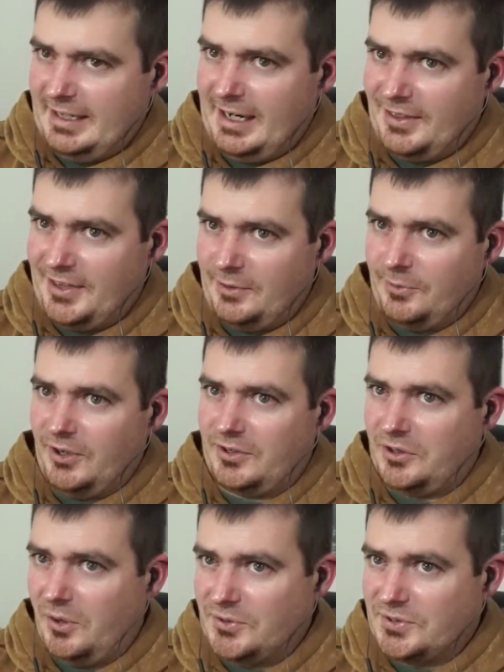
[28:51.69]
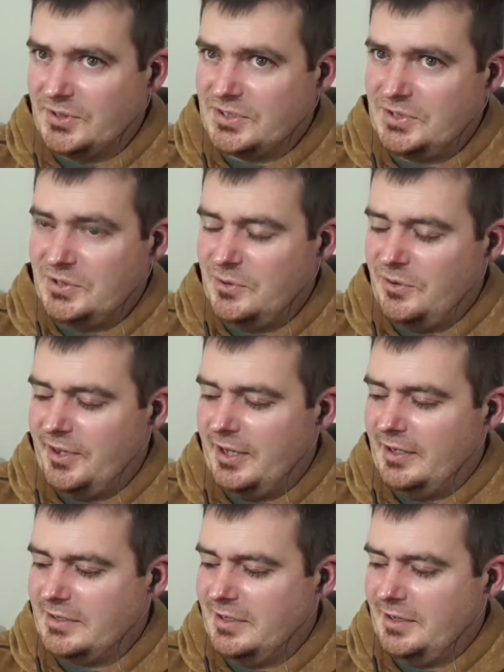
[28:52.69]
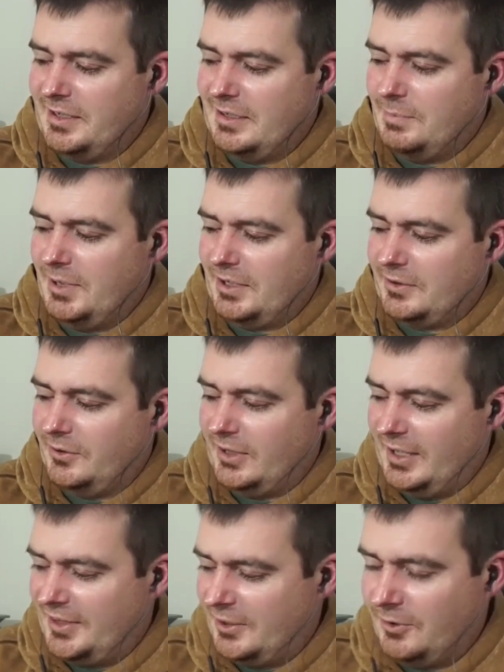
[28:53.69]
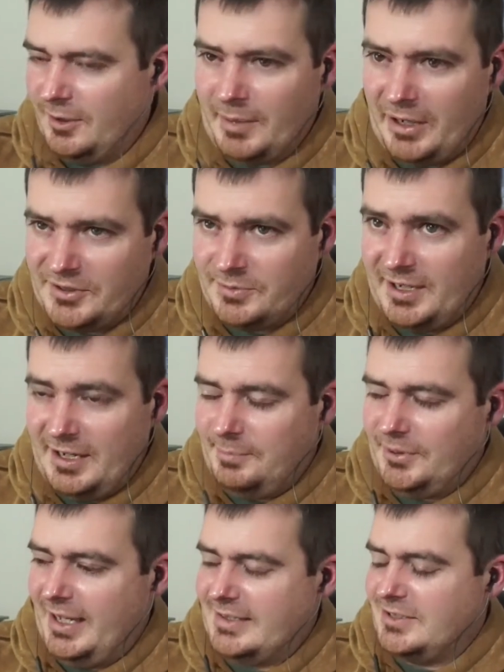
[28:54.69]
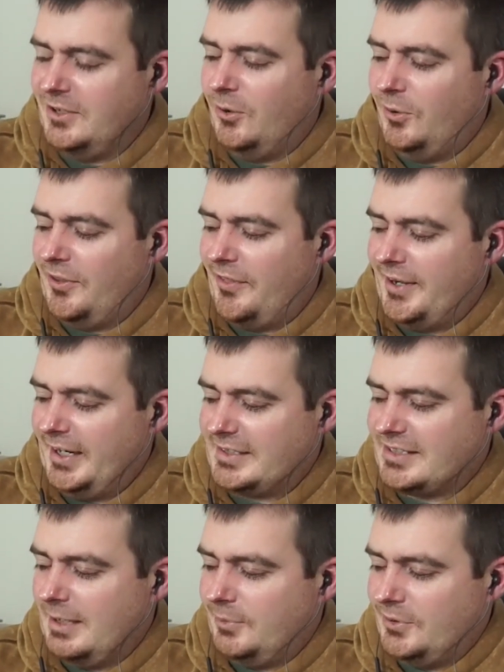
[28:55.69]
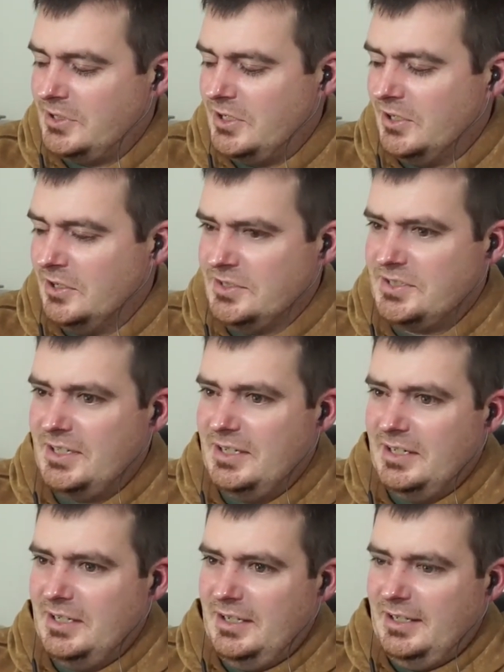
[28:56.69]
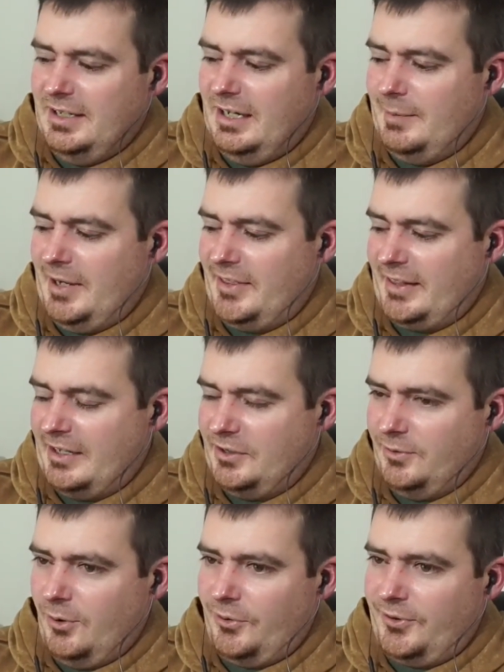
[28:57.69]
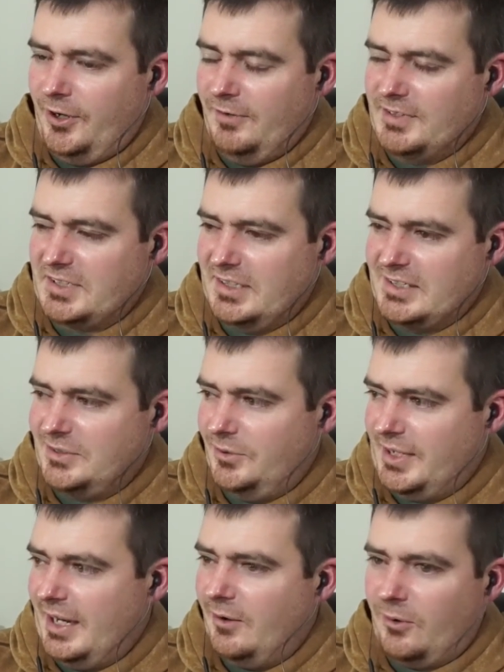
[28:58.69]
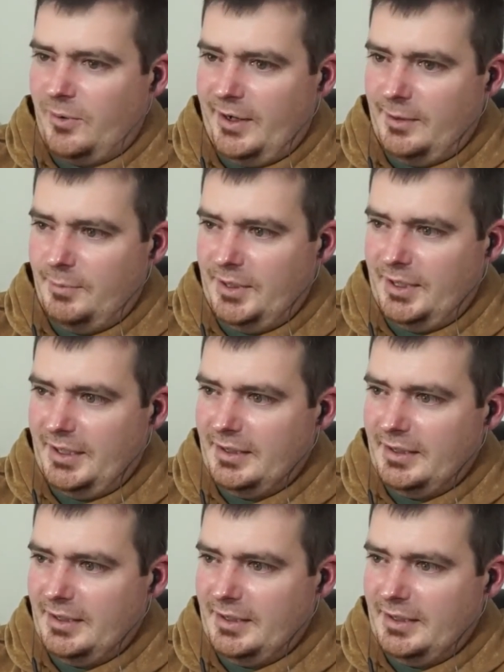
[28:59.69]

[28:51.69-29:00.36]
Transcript: I think we're closer to the pinnacle. I think we're about ready to plateau within the next couple of years. I think that growth curve is going to slow down quite a bit.